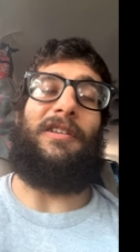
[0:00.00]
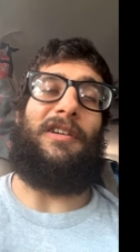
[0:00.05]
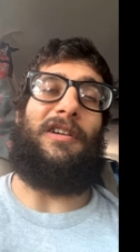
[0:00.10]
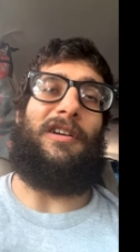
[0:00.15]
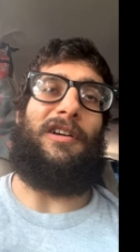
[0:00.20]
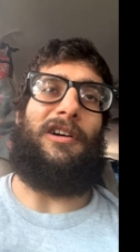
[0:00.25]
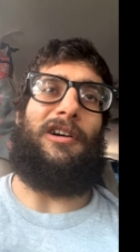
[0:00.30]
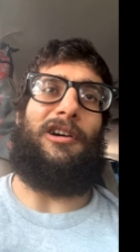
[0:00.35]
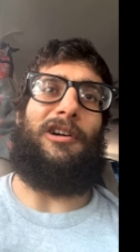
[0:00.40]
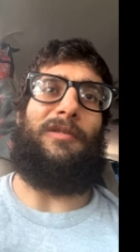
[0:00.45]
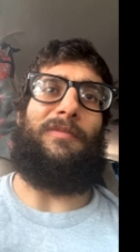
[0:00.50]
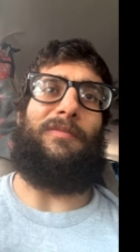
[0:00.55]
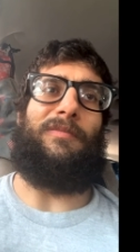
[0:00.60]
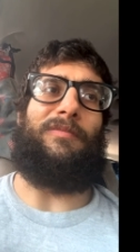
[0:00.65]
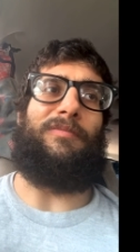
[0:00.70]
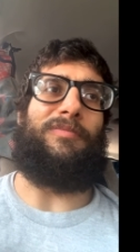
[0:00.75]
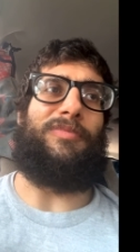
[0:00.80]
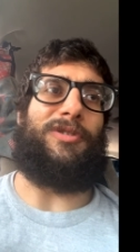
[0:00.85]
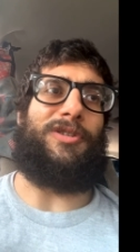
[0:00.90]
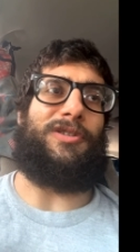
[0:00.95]
Um,
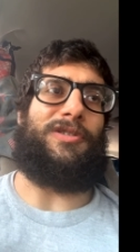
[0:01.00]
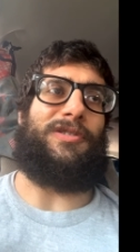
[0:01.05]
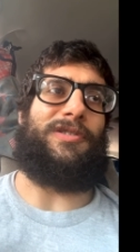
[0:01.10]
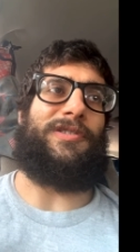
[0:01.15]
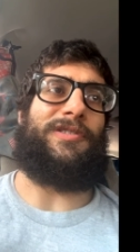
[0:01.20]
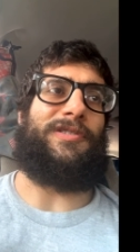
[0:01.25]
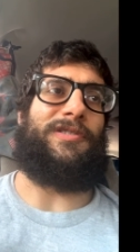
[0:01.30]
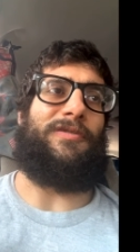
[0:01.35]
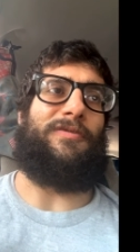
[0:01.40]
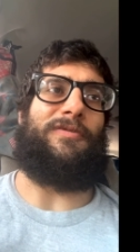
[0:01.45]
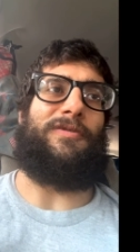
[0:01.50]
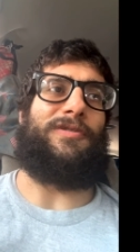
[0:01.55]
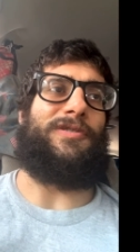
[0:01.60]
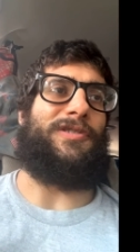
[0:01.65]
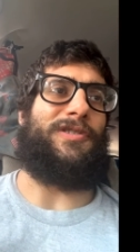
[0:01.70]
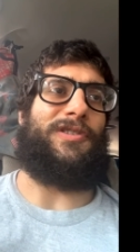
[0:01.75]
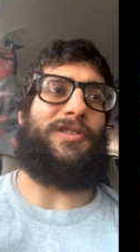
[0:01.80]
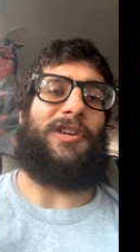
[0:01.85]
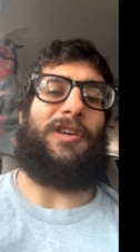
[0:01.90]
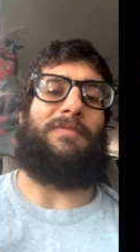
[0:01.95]
but just or
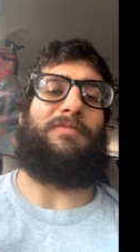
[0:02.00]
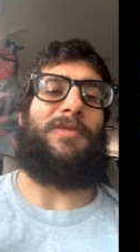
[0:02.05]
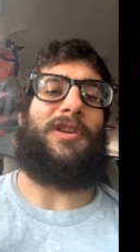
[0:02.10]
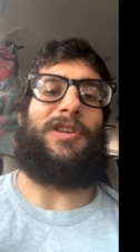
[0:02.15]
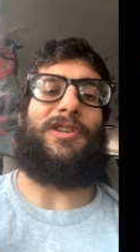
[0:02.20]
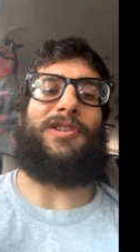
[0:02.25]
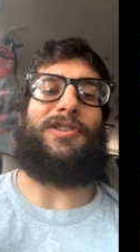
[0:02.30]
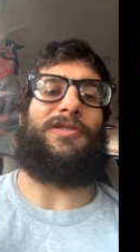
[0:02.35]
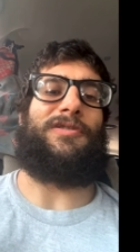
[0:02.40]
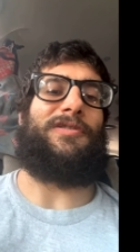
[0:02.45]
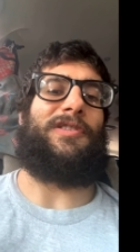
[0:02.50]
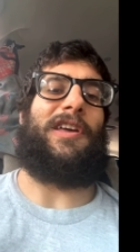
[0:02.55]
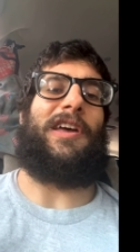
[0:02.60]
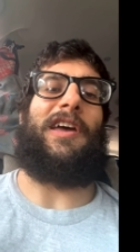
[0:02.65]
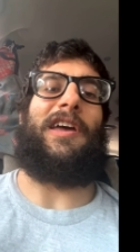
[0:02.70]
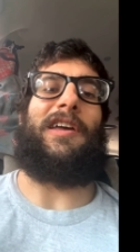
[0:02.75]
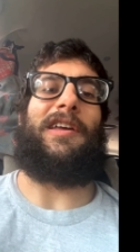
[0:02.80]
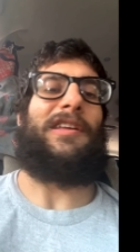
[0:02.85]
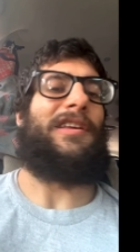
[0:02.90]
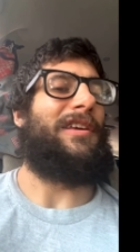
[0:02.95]
just like make sure
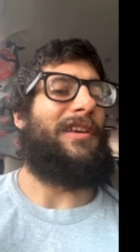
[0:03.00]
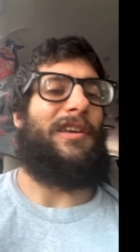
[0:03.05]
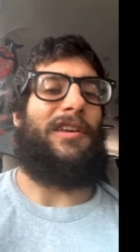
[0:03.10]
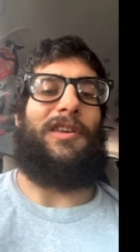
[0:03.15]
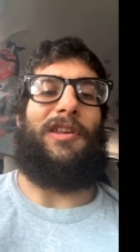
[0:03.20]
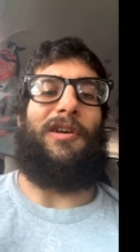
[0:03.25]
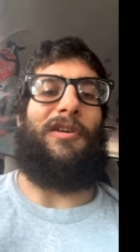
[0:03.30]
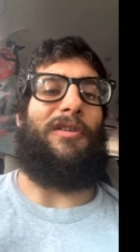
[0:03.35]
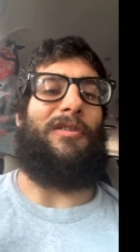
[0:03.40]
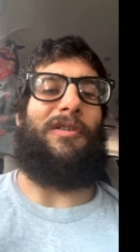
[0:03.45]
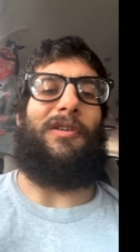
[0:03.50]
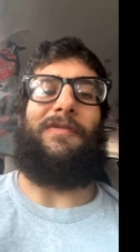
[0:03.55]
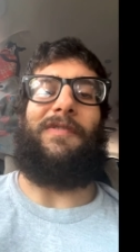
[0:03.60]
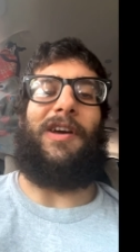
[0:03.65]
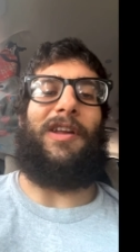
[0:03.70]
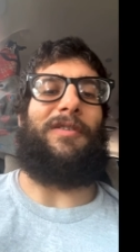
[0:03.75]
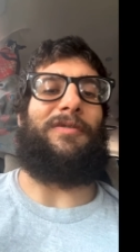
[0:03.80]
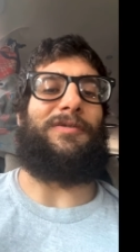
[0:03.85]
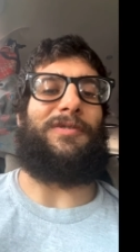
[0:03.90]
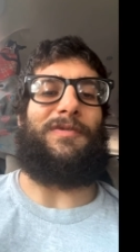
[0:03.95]
that you know if
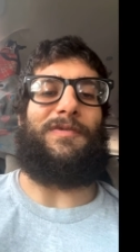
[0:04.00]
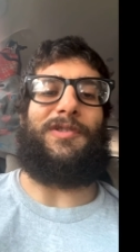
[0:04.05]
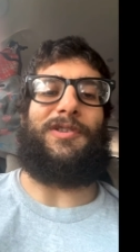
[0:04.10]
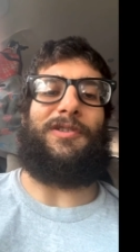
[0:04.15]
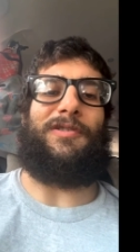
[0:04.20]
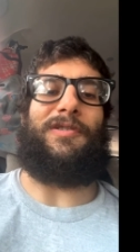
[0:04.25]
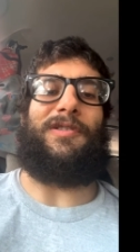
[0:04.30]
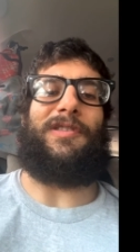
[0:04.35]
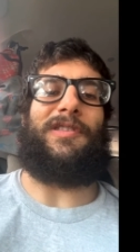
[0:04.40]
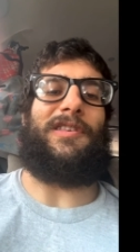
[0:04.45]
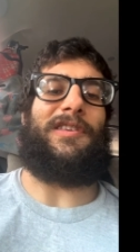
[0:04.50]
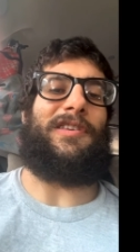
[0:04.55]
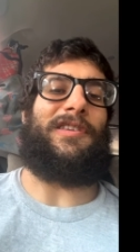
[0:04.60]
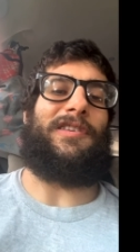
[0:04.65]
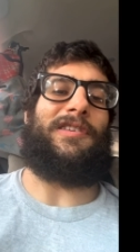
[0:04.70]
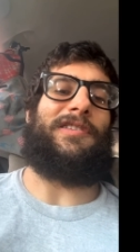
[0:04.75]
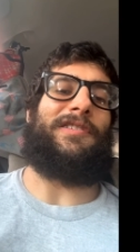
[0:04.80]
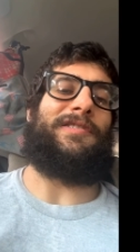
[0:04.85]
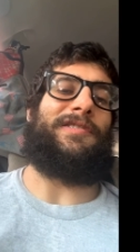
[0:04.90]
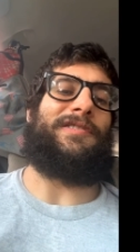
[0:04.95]
I don't do certain
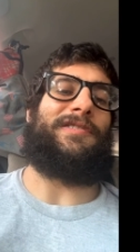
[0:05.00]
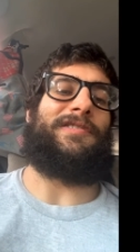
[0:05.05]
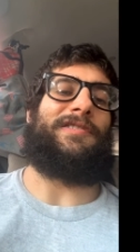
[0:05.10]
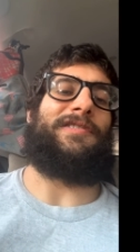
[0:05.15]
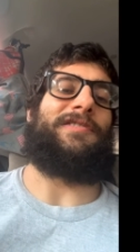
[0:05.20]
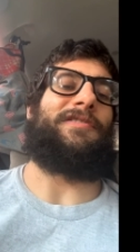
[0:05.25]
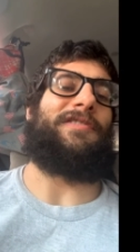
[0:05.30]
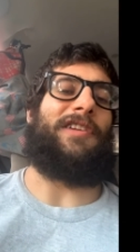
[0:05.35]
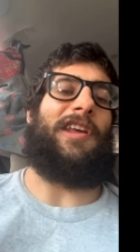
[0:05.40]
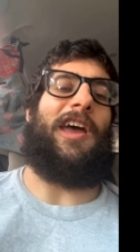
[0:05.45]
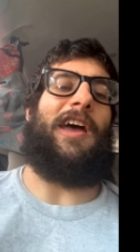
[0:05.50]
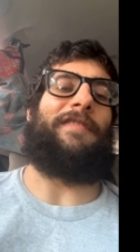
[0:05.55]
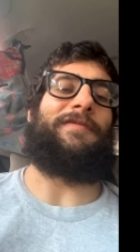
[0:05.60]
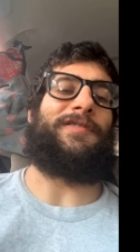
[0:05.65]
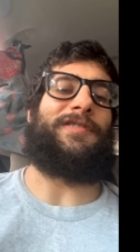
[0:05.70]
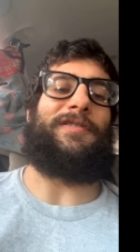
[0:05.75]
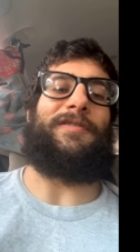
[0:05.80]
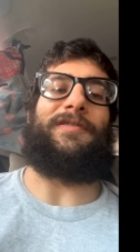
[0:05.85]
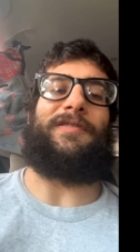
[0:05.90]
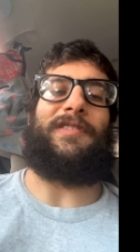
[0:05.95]
things and have
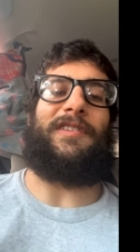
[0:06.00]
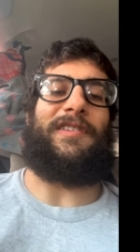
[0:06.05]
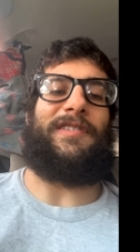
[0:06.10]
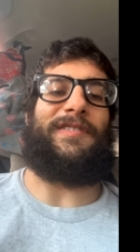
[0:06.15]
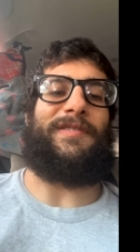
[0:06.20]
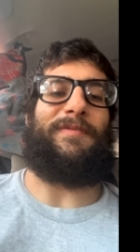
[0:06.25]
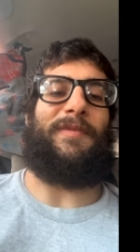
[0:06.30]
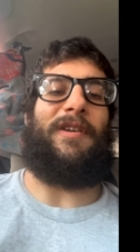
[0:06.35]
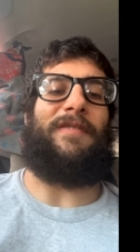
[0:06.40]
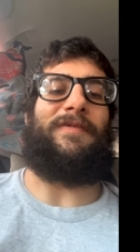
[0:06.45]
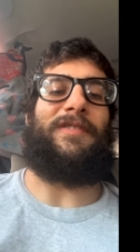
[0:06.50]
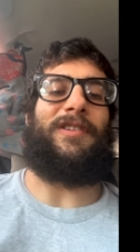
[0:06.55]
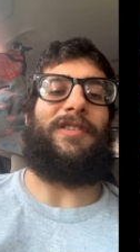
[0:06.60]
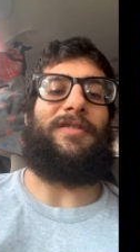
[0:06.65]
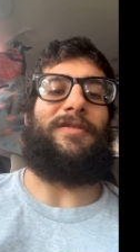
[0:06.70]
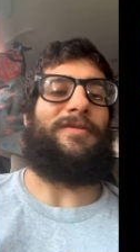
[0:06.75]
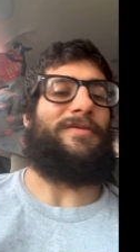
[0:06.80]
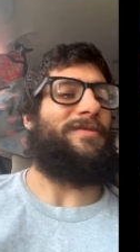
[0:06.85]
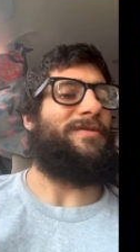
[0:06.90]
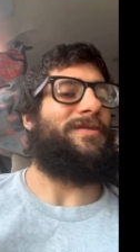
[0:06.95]
certain things in my
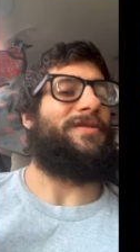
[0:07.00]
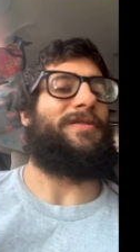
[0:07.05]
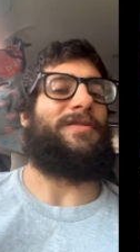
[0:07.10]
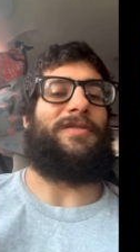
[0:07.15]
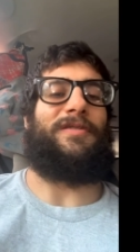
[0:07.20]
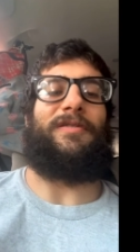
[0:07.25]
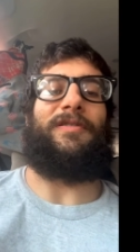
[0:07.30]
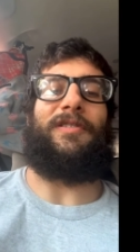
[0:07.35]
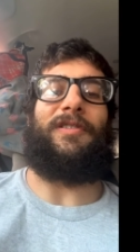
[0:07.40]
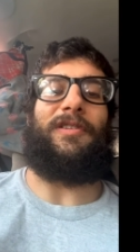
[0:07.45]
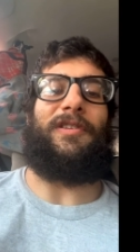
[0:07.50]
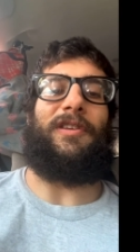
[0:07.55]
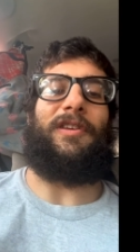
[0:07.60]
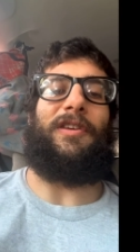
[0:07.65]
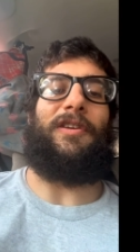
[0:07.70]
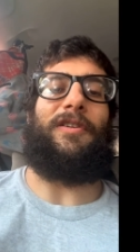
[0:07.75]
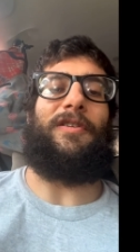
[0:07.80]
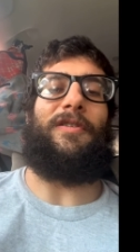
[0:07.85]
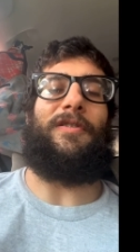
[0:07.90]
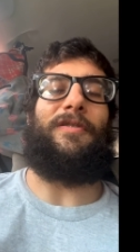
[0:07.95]
videos, they're good to
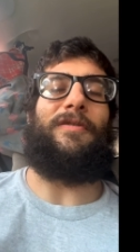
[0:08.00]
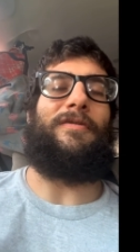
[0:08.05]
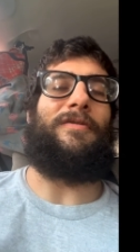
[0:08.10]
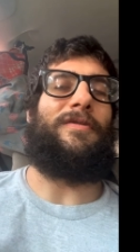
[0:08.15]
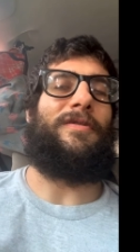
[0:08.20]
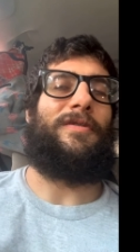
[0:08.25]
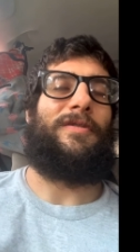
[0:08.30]
go.